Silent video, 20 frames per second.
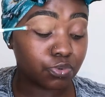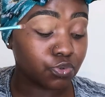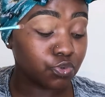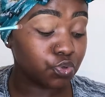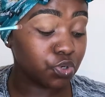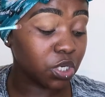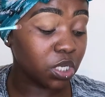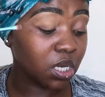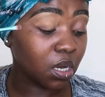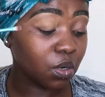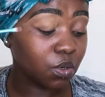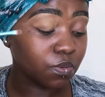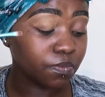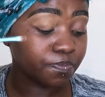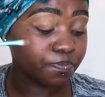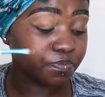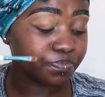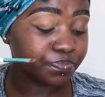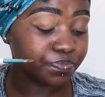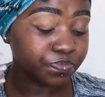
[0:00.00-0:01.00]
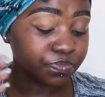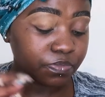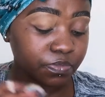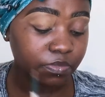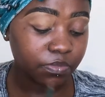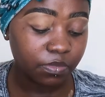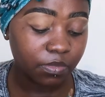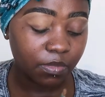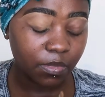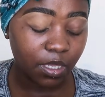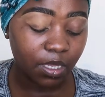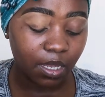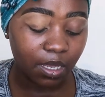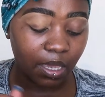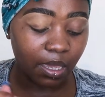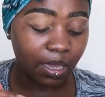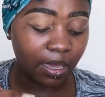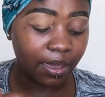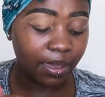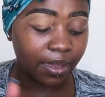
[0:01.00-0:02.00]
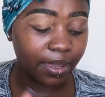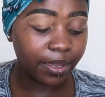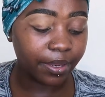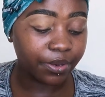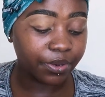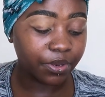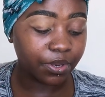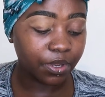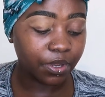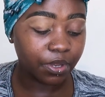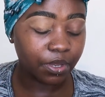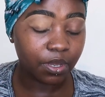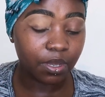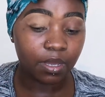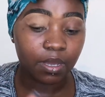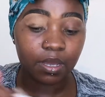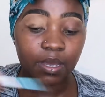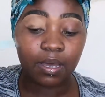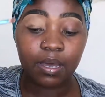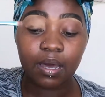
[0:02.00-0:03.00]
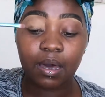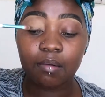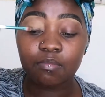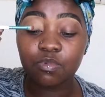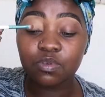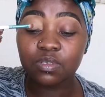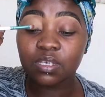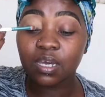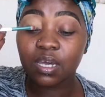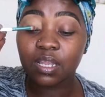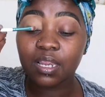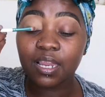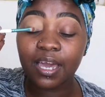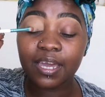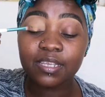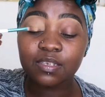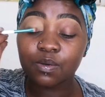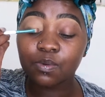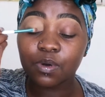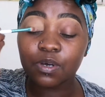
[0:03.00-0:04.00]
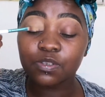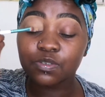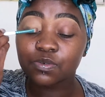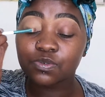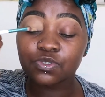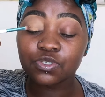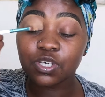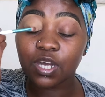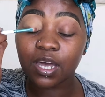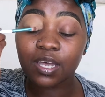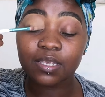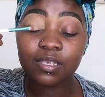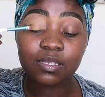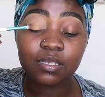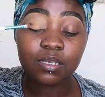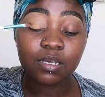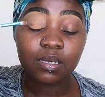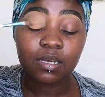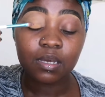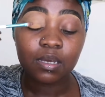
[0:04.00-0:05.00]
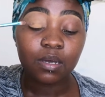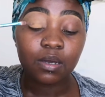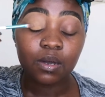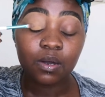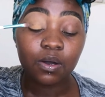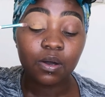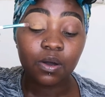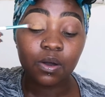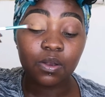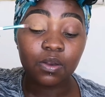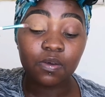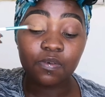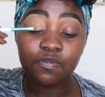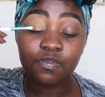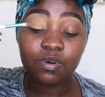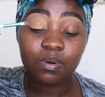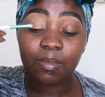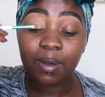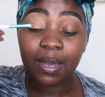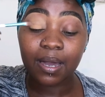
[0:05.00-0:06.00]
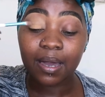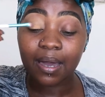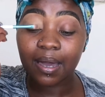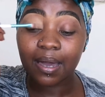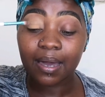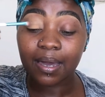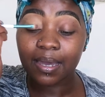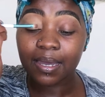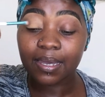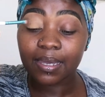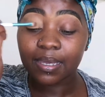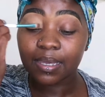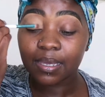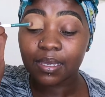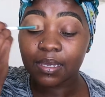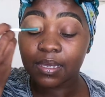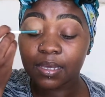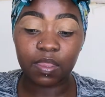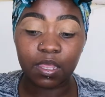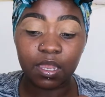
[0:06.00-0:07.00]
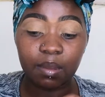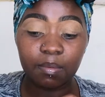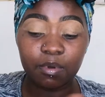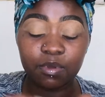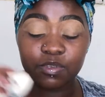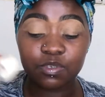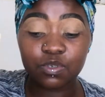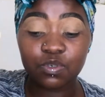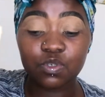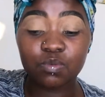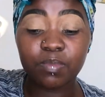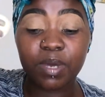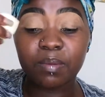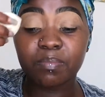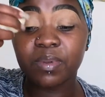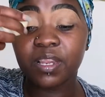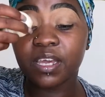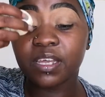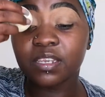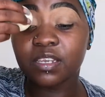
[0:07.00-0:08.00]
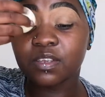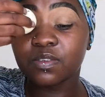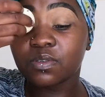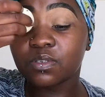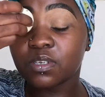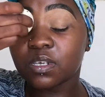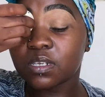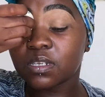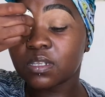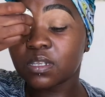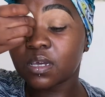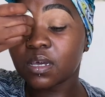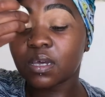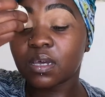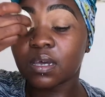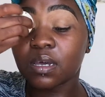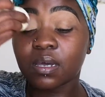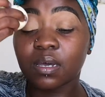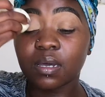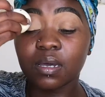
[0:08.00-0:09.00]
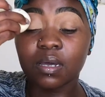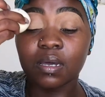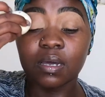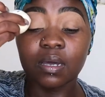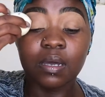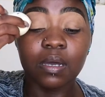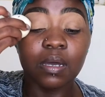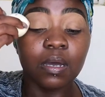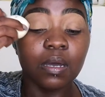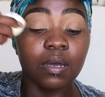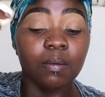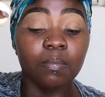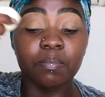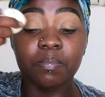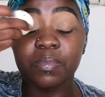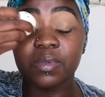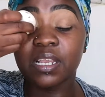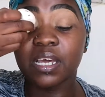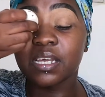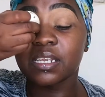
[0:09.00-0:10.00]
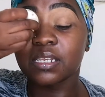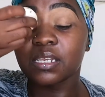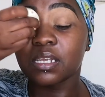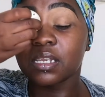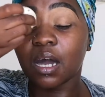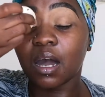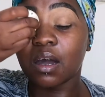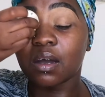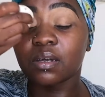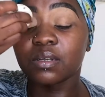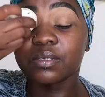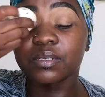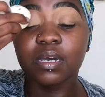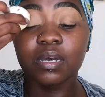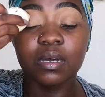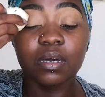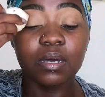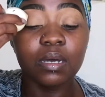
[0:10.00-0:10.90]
Trio, and I'm using a lighter one to just all over my eye, and then I'm going to use my blender to just blend it out.